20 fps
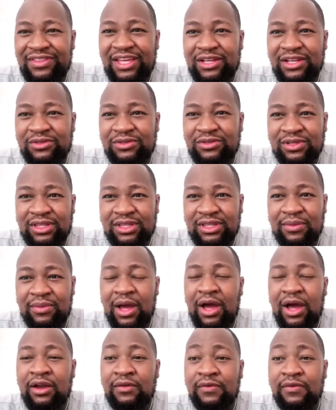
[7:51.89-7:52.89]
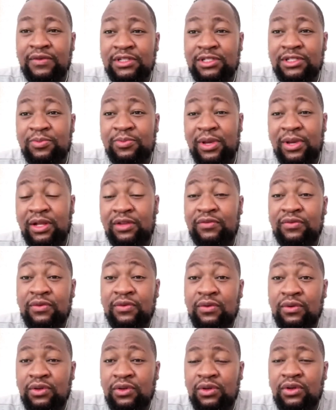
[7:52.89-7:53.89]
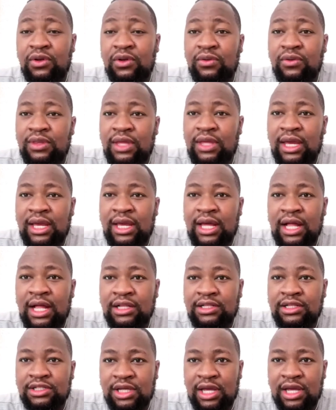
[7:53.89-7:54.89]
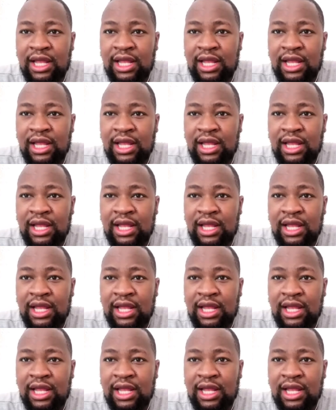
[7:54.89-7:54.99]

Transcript: things with them out of respect for, their culture.